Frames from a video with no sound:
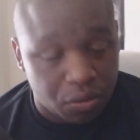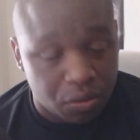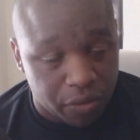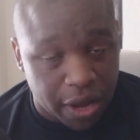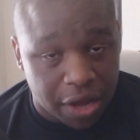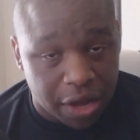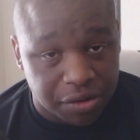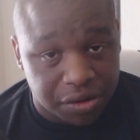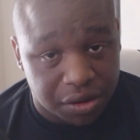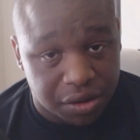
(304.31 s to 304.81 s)

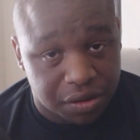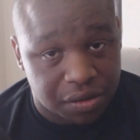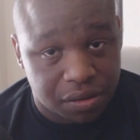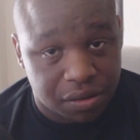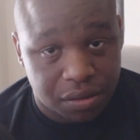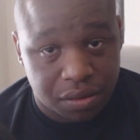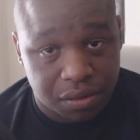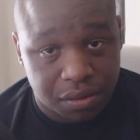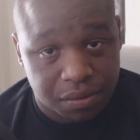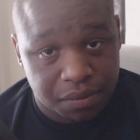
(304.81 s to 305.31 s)
around
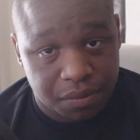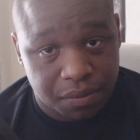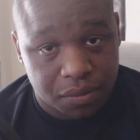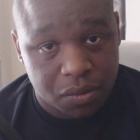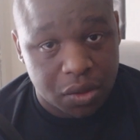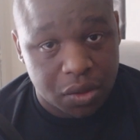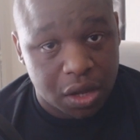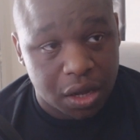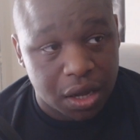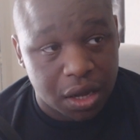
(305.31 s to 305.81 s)
us,
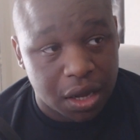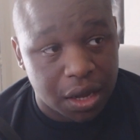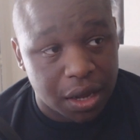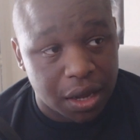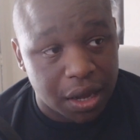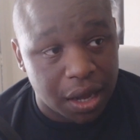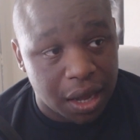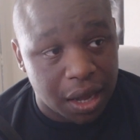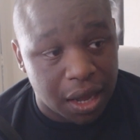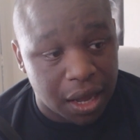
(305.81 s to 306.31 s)

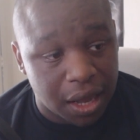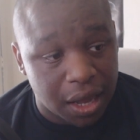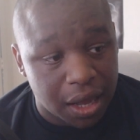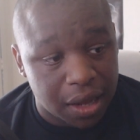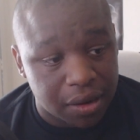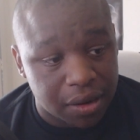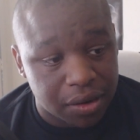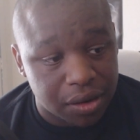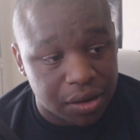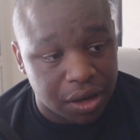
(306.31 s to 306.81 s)

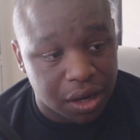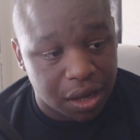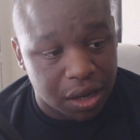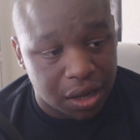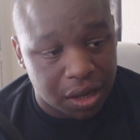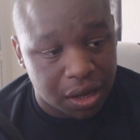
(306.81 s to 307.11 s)
and